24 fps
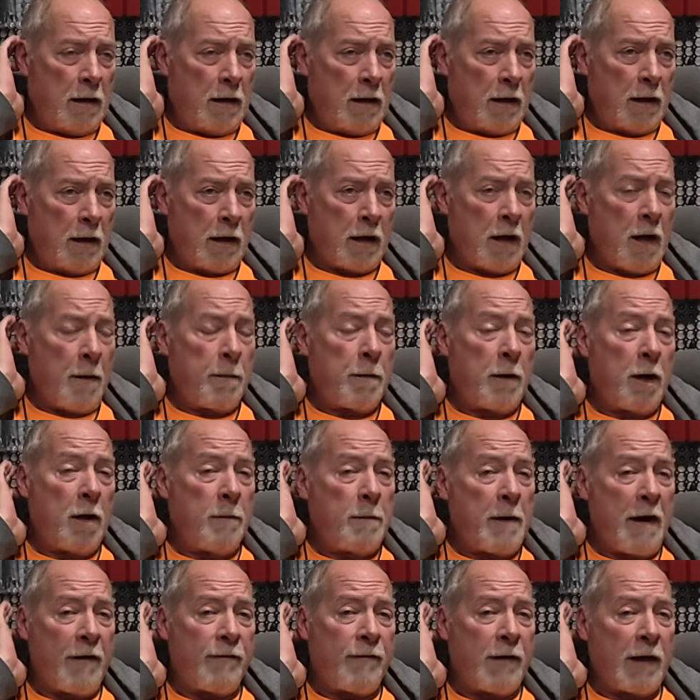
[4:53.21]
a couple of
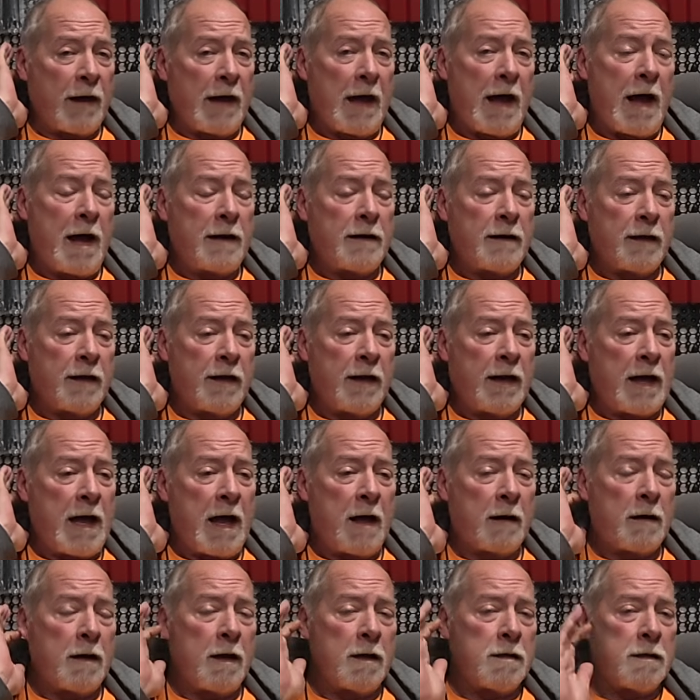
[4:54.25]
them I forgot to get
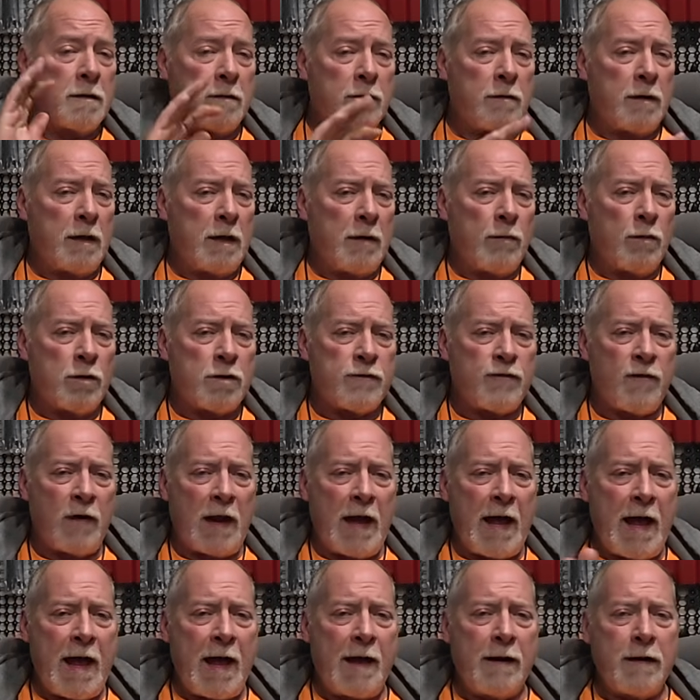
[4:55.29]
out because it was
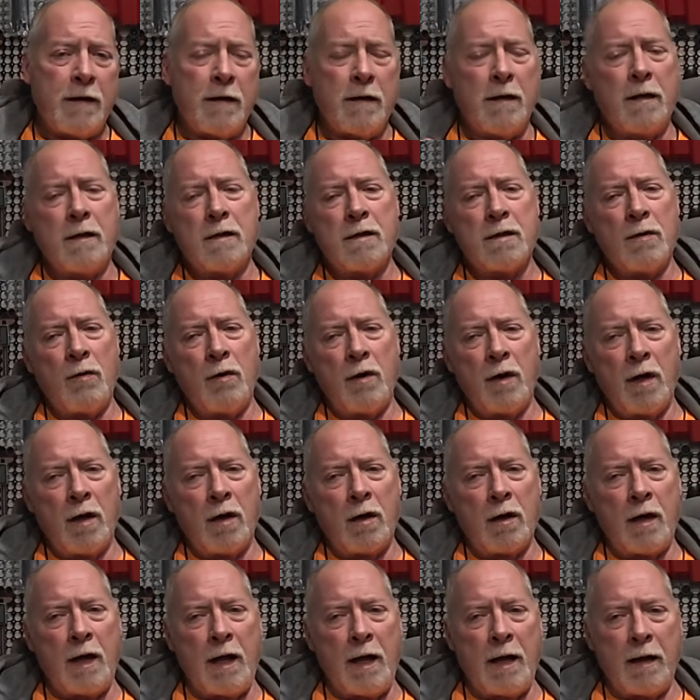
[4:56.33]
flat, so it
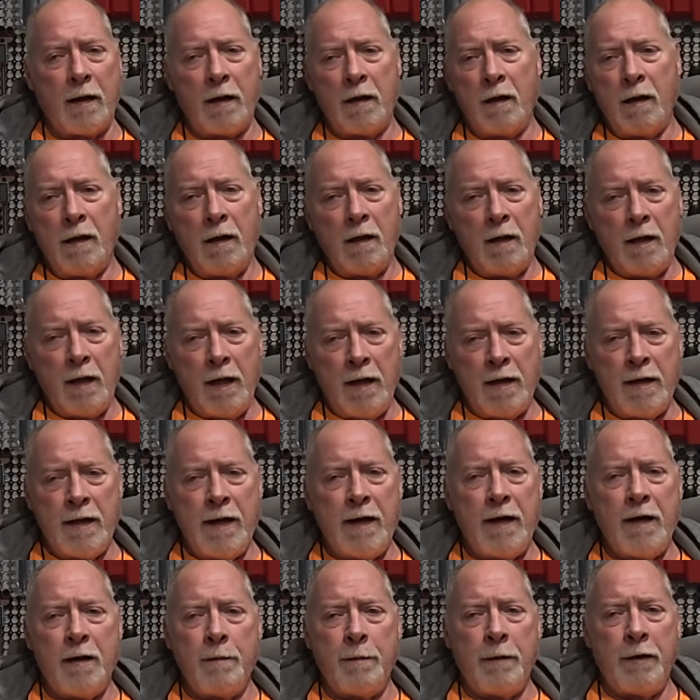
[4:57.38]
looked like it
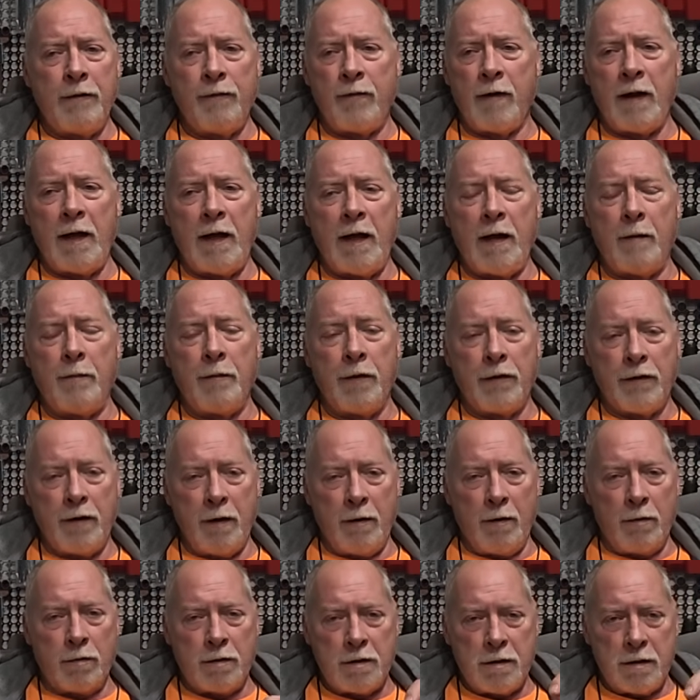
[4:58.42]
needed to be flat, but there
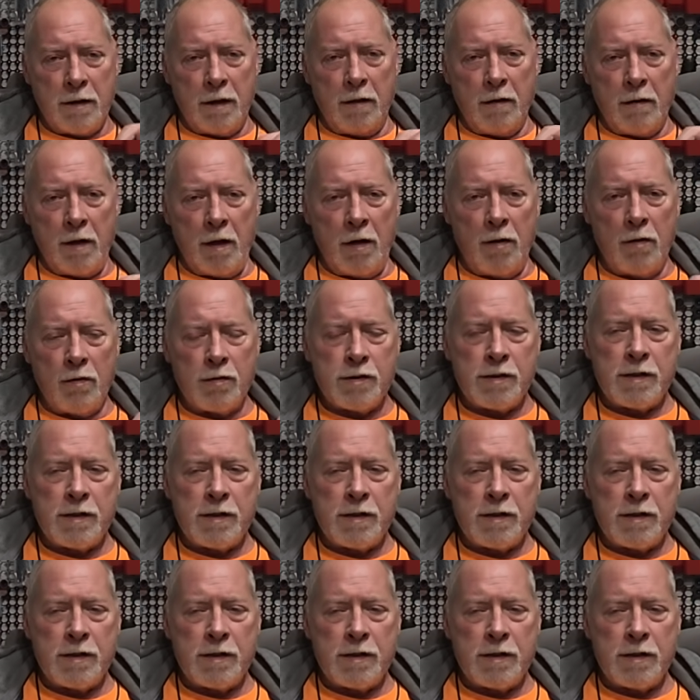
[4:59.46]
was little holes